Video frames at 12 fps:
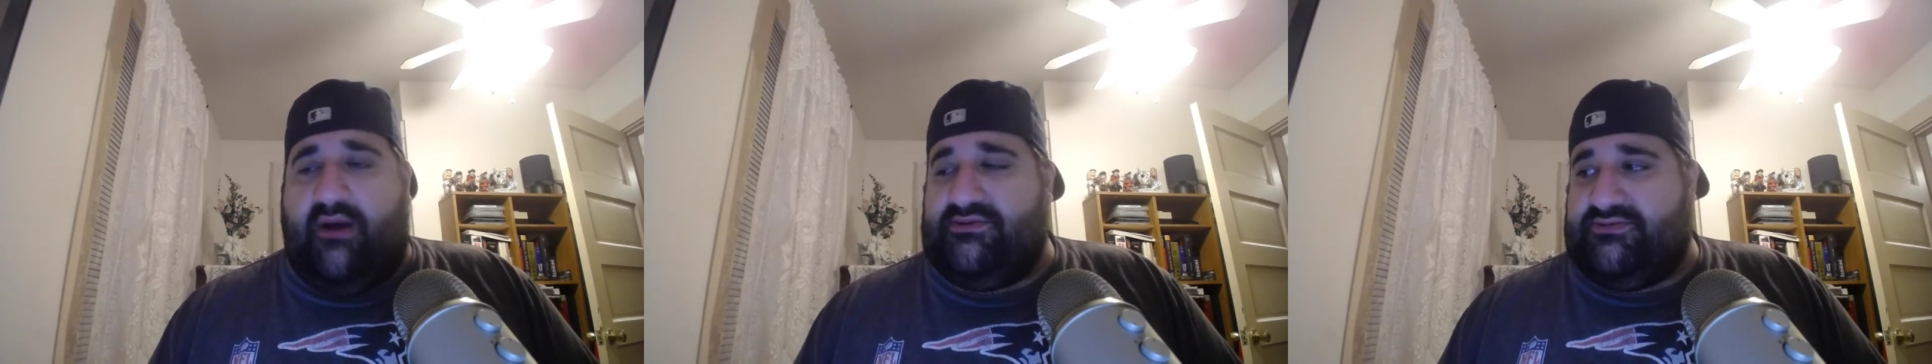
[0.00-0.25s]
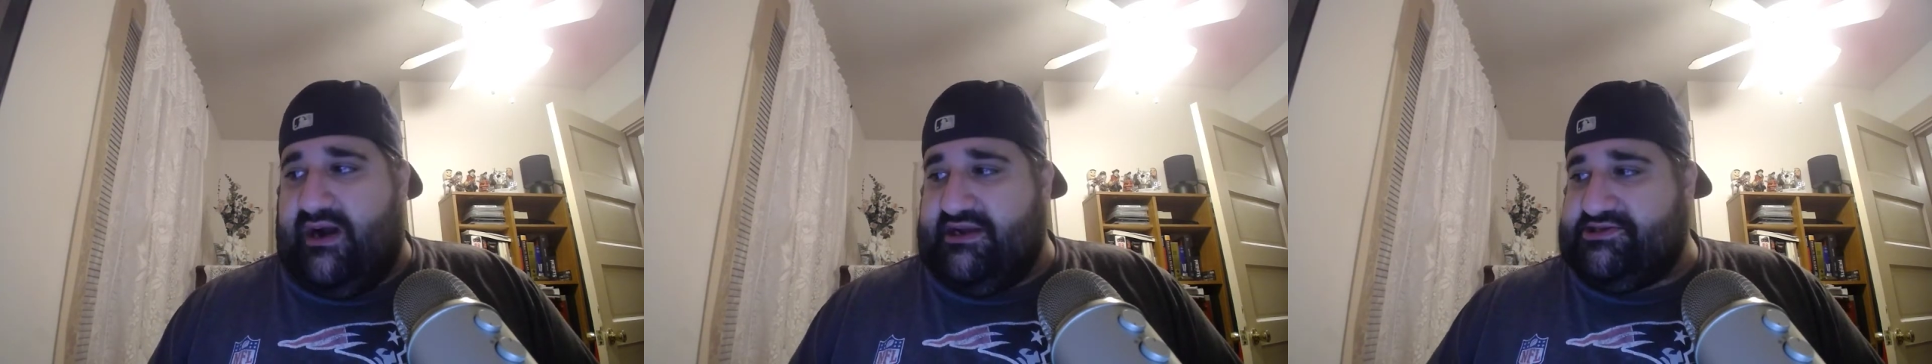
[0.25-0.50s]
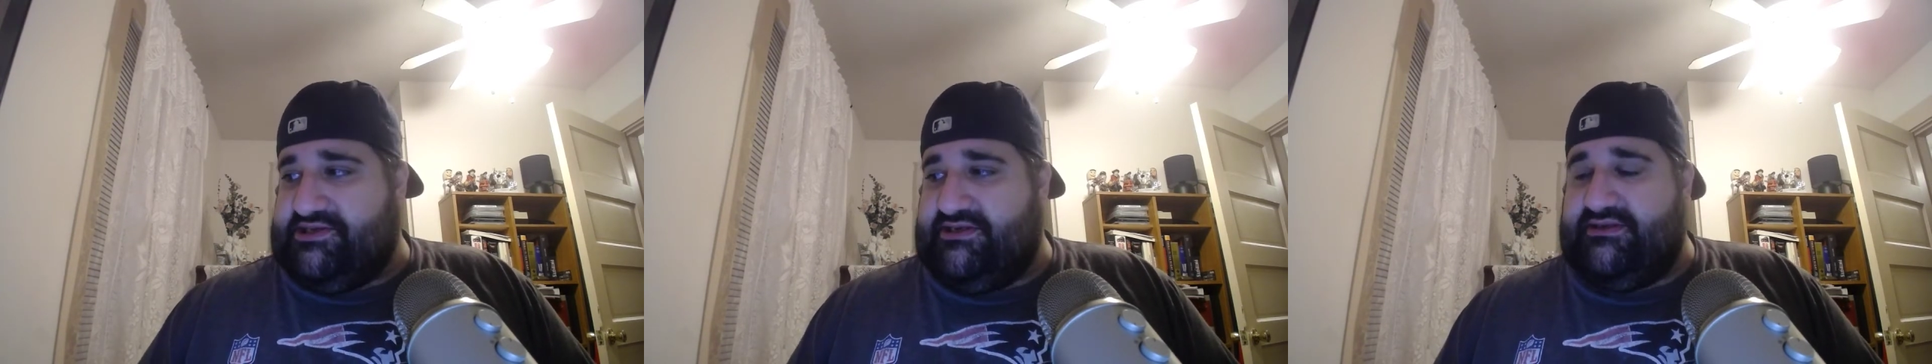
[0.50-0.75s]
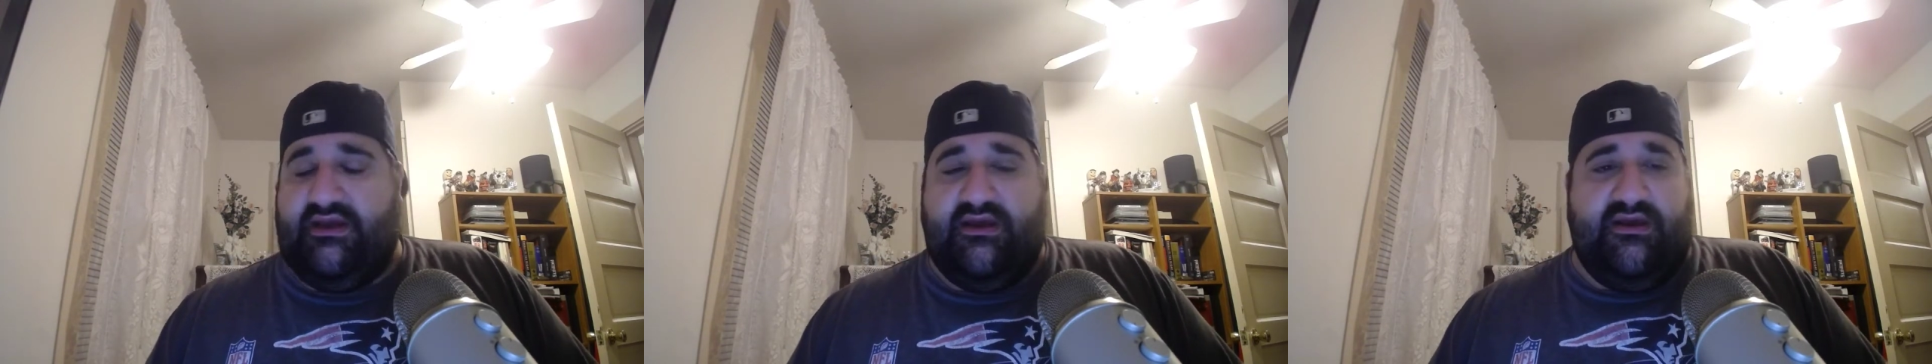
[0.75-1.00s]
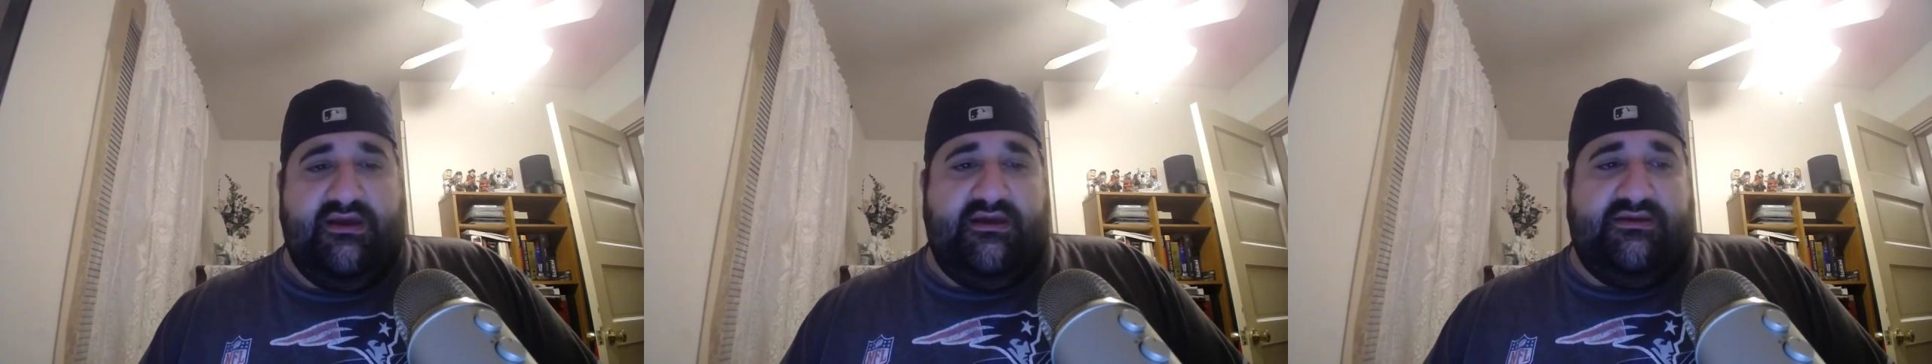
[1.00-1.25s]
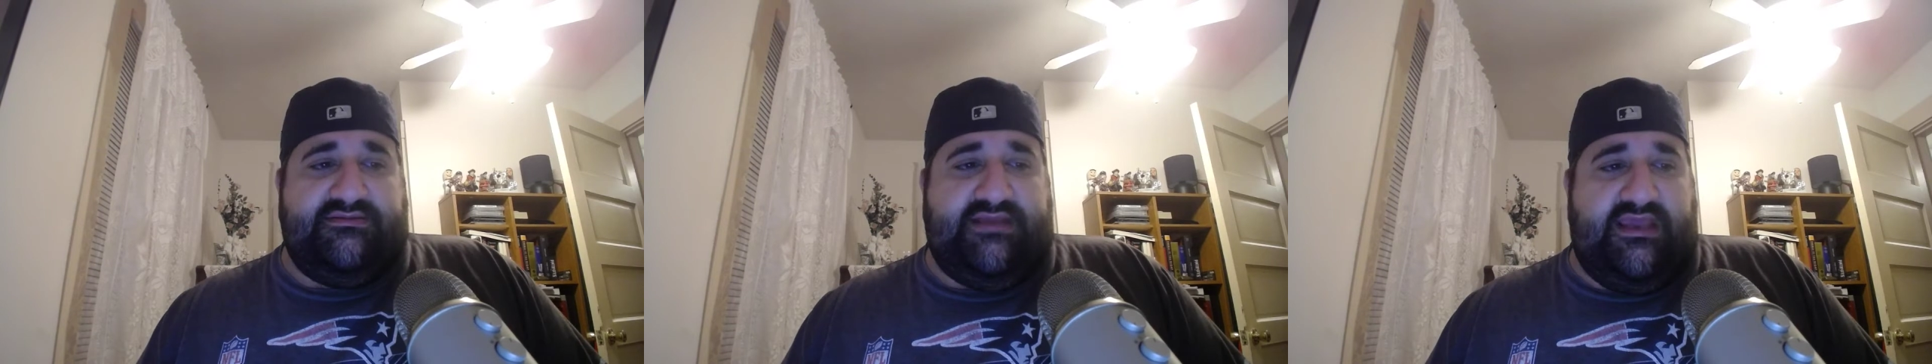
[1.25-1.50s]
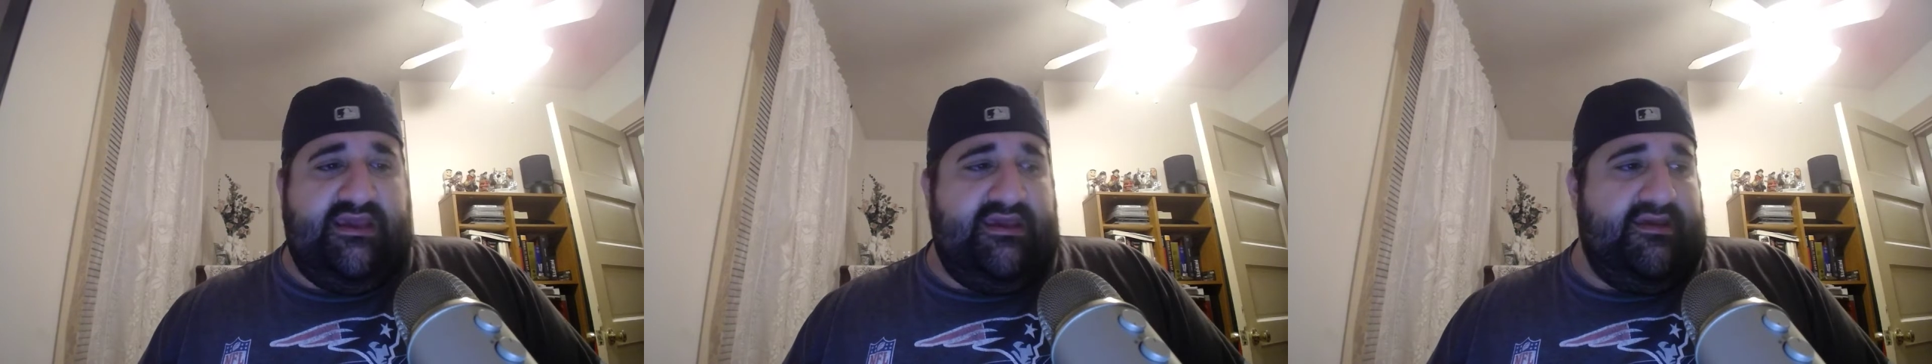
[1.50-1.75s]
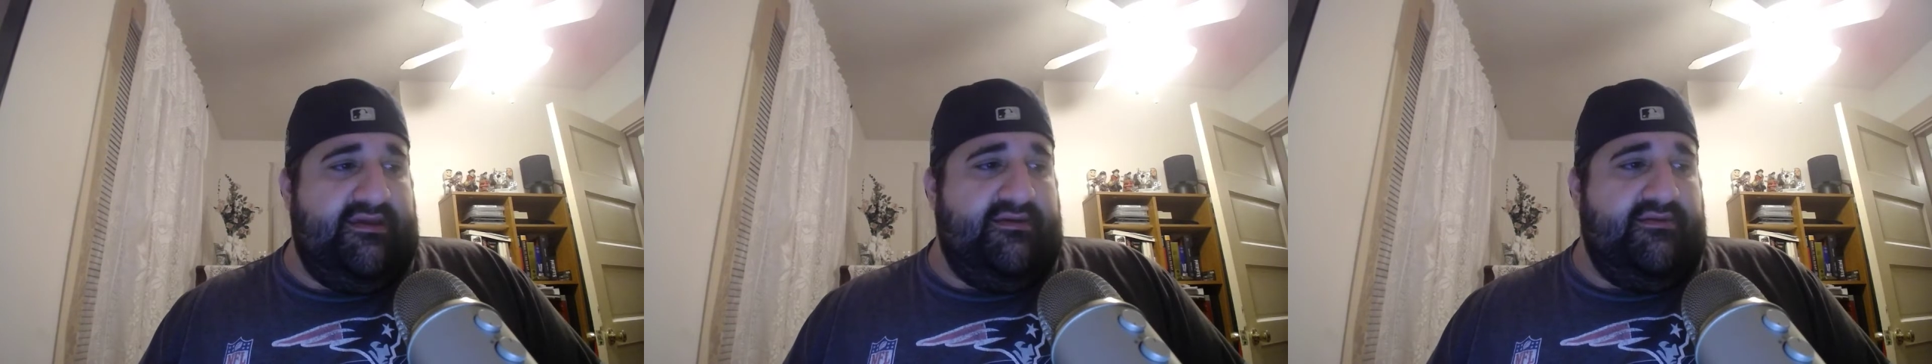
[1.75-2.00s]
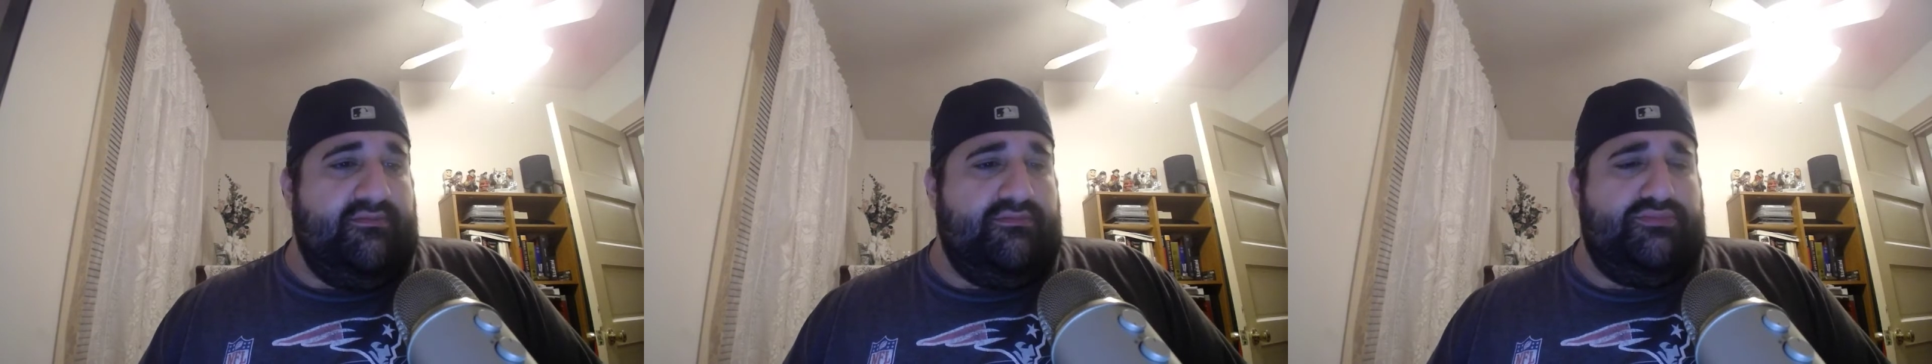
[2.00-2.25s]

I was watching the